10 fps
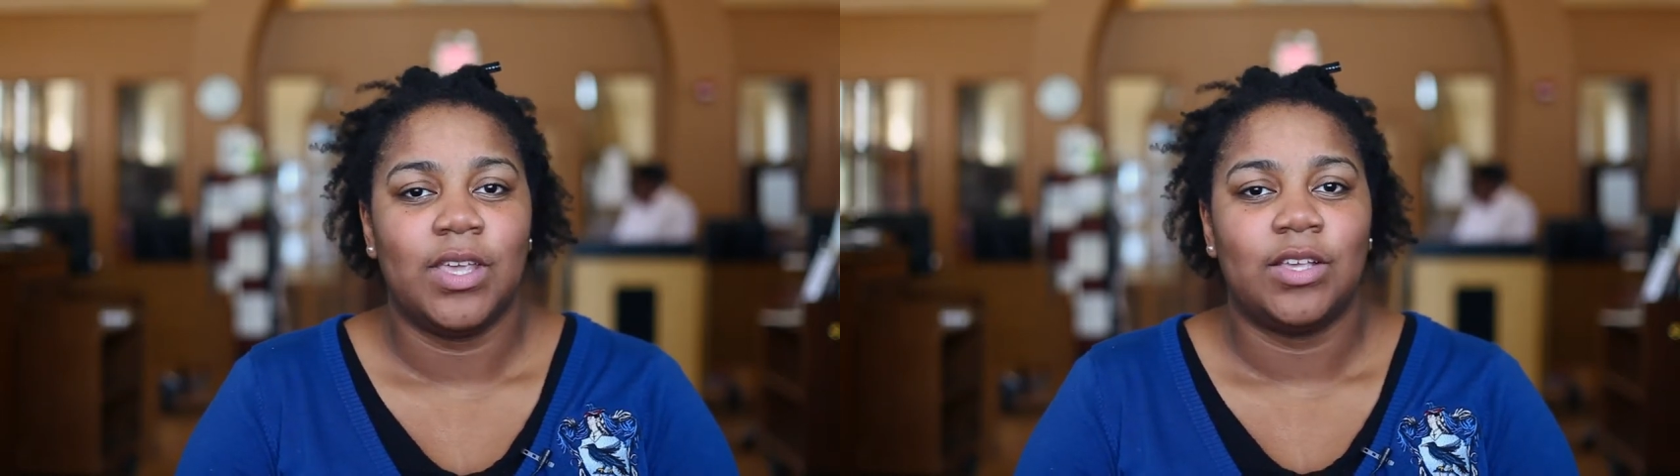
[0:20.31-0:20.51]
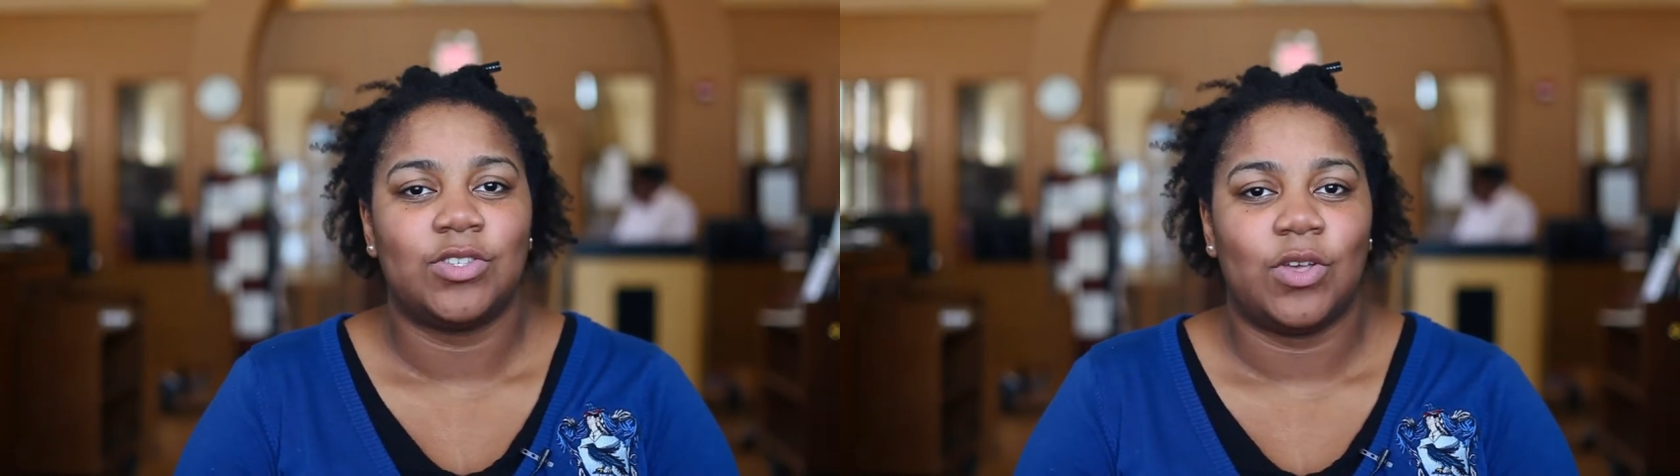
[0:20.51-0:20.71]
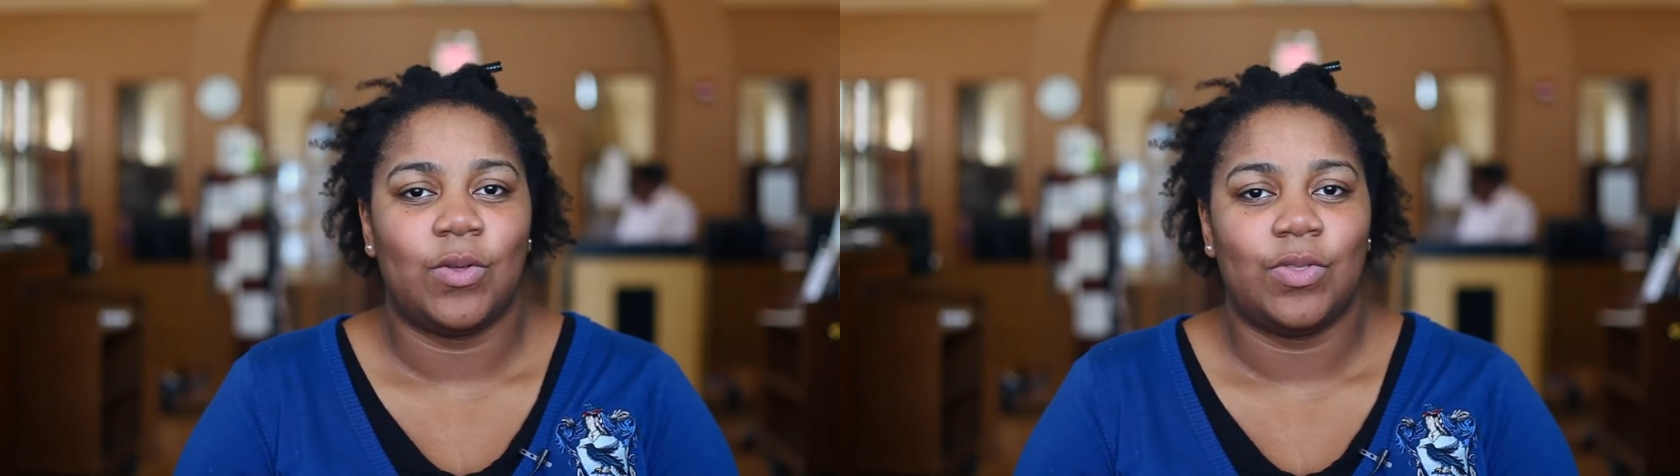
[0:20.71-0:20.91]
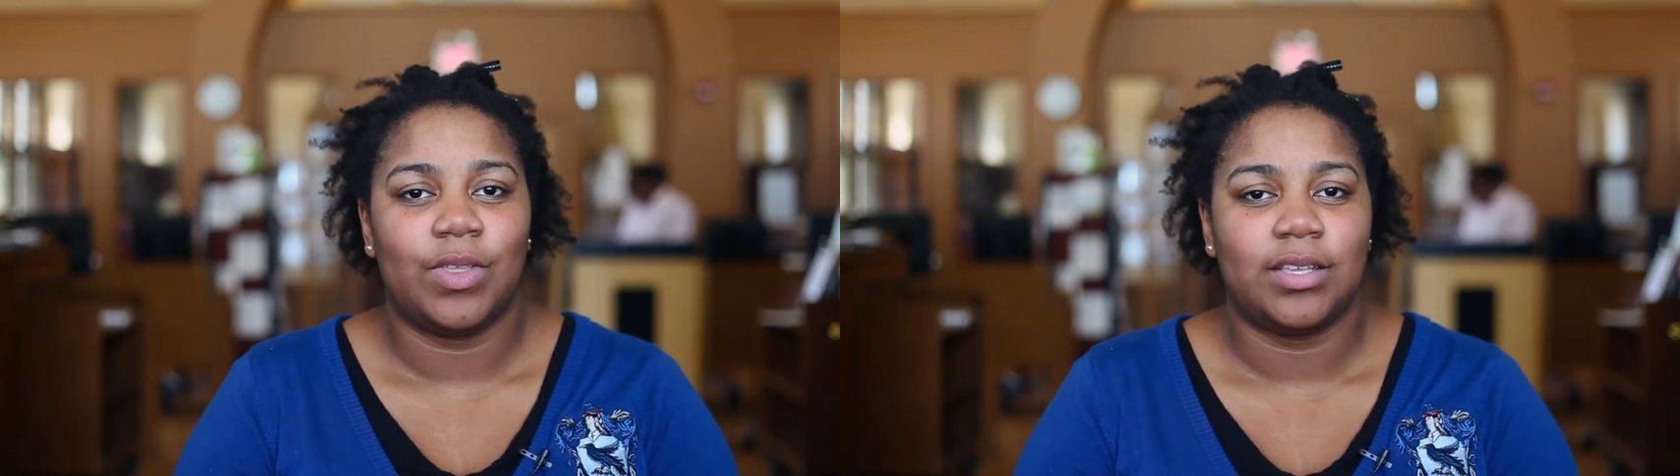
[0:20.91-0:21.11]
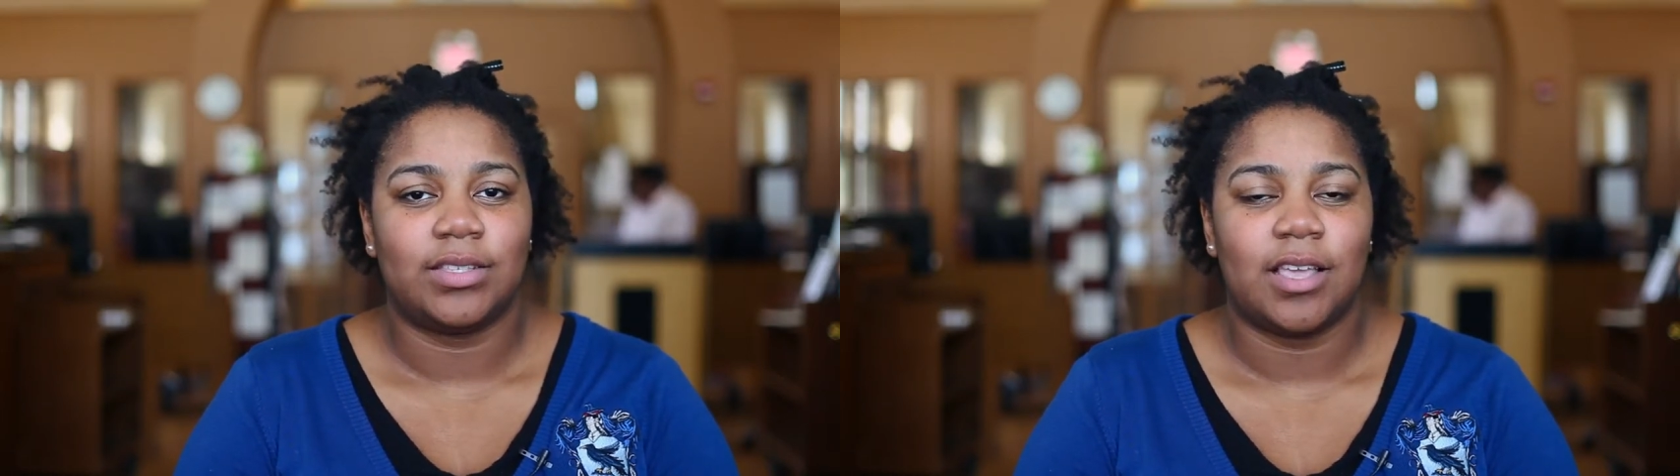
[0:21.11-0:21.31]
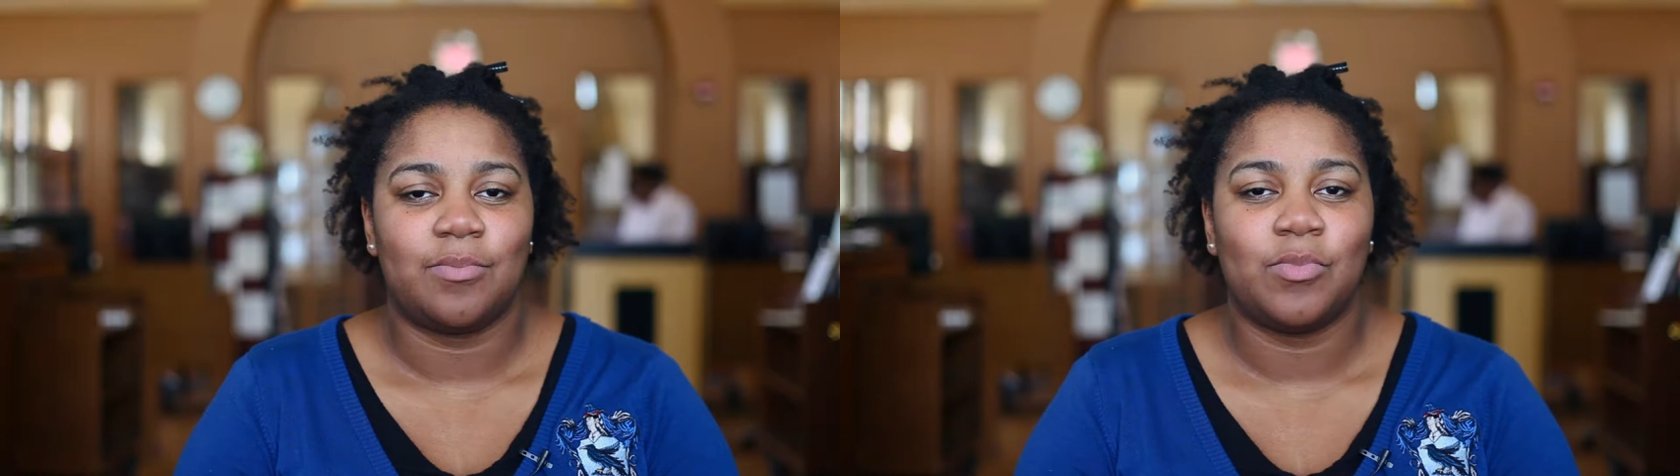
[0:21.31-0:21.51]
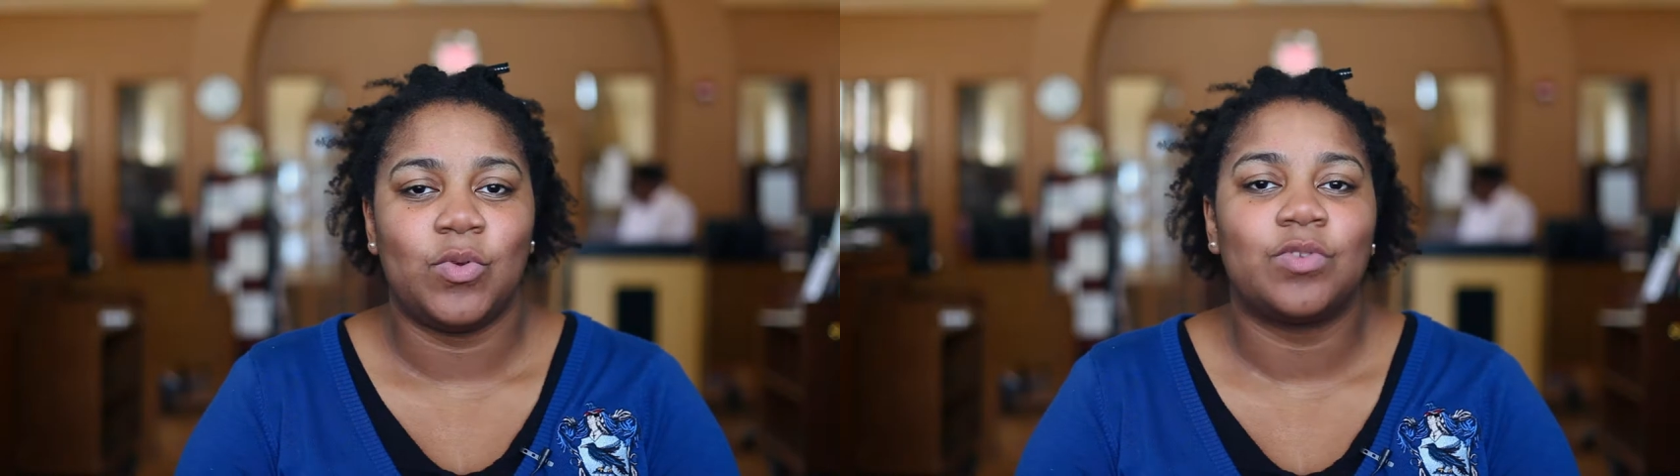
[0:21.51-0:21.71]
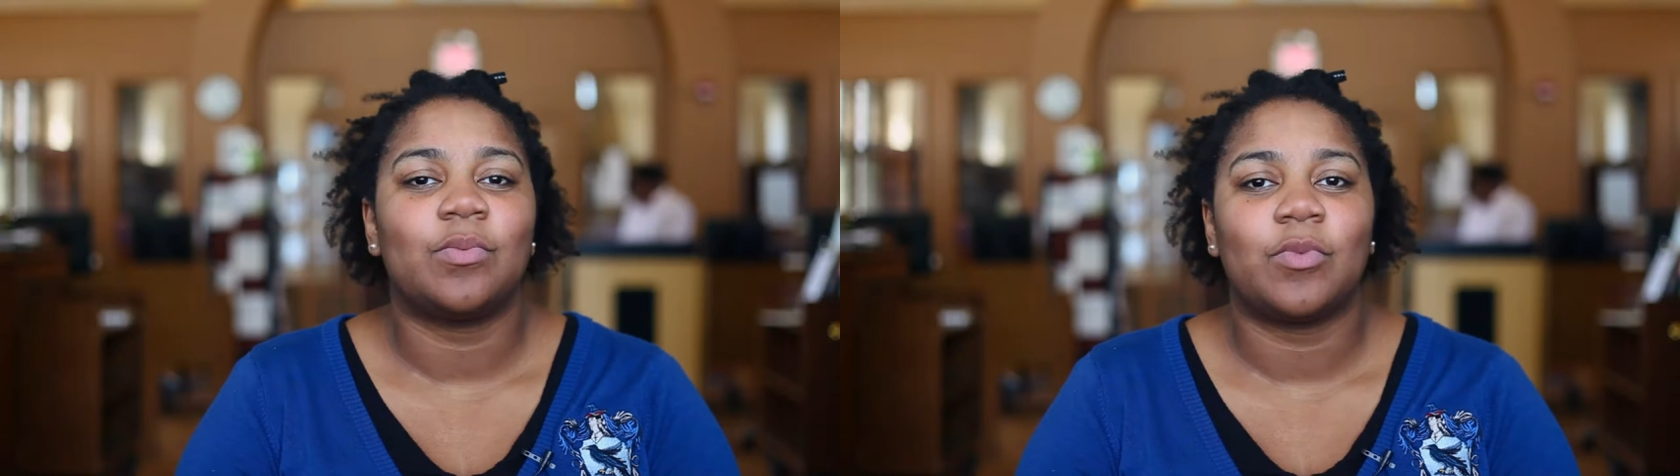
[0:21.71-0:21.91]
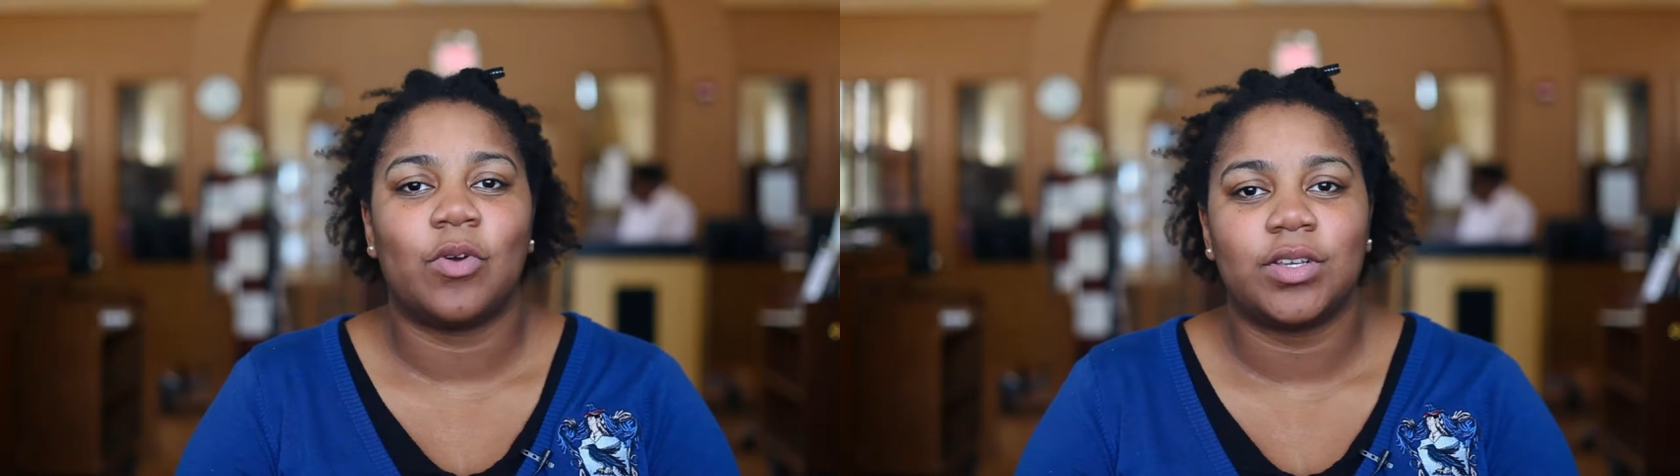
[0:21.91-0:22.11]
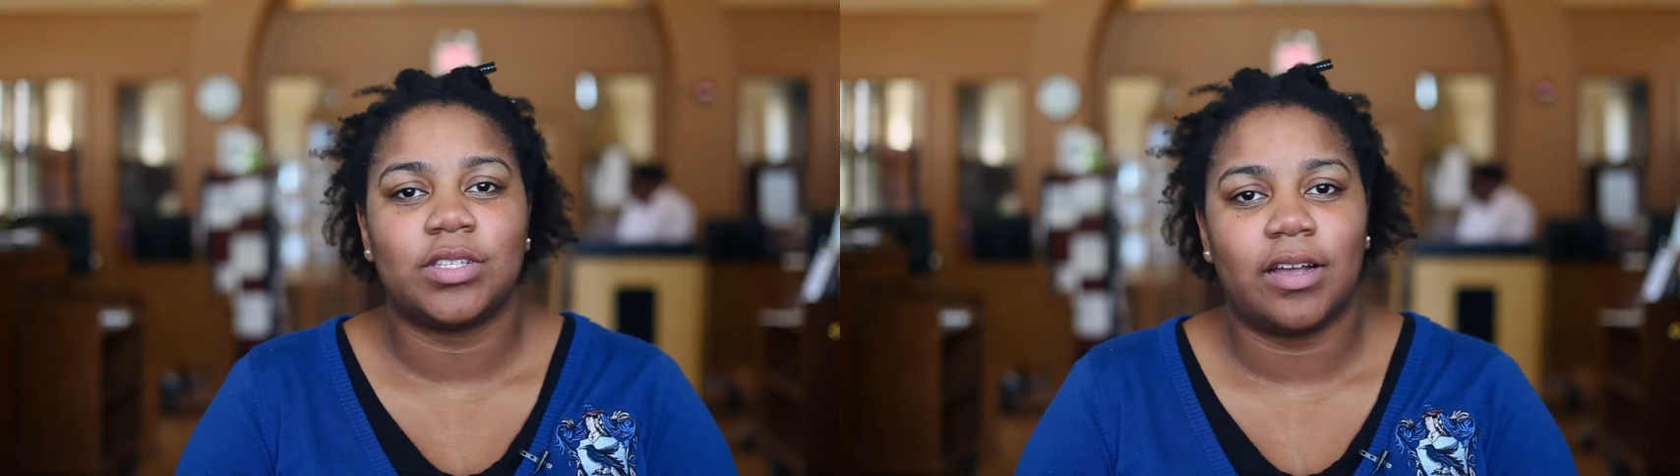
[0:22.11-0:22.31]
So things like MOOCs from
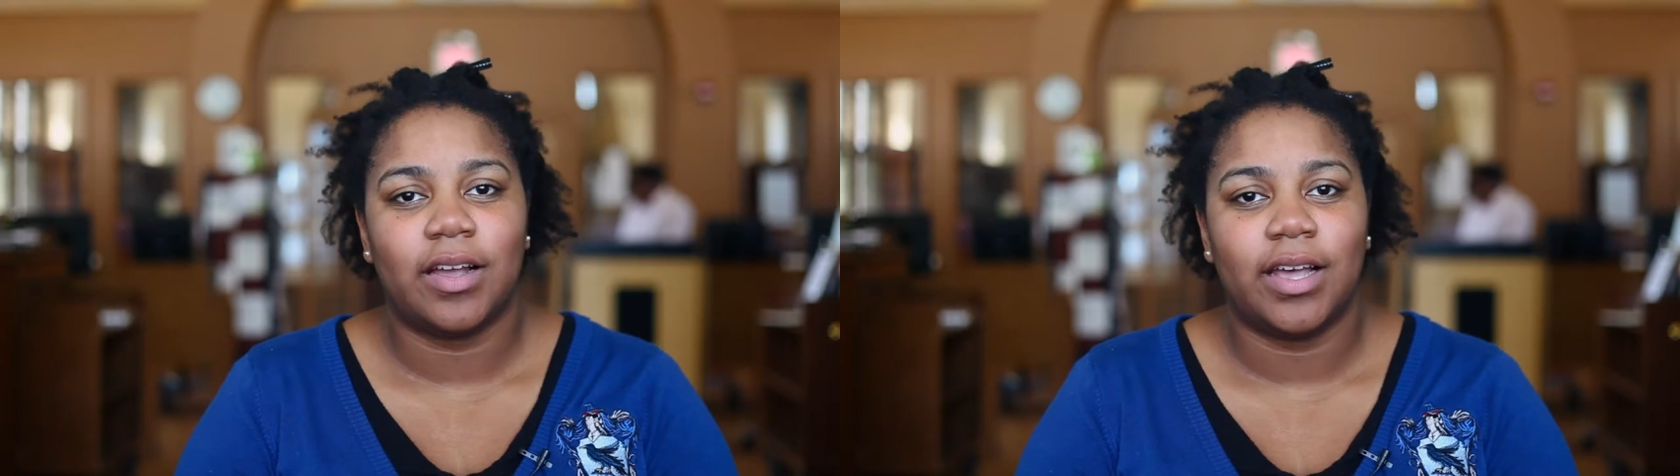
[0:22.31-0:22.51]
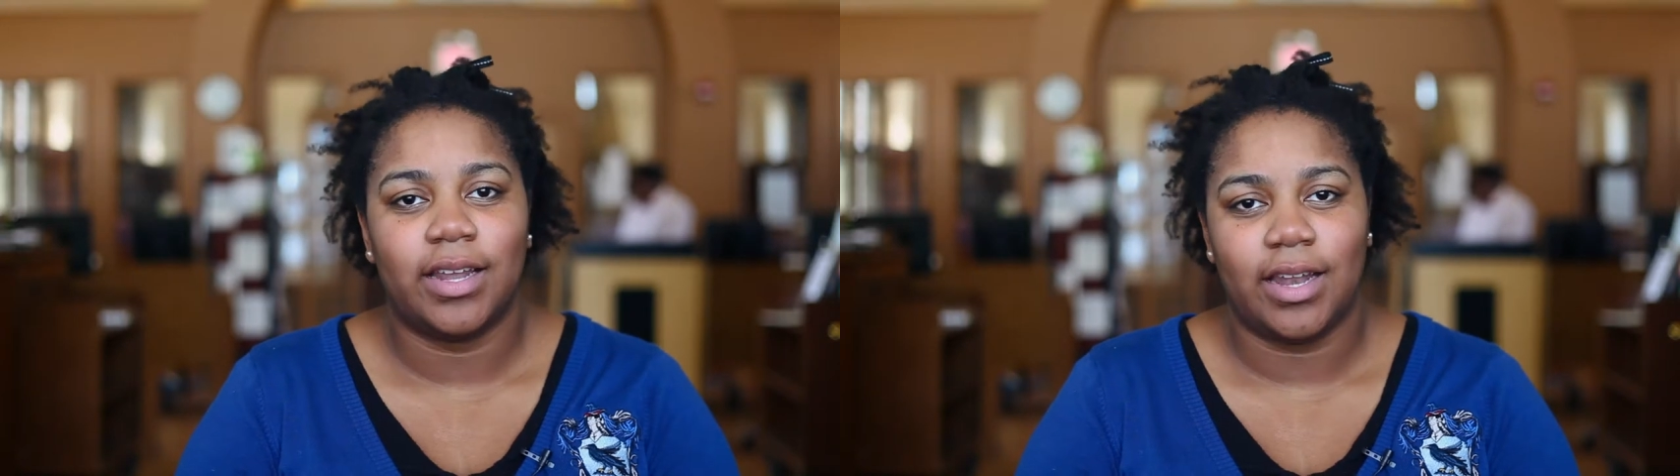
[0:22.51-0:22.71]
Coursera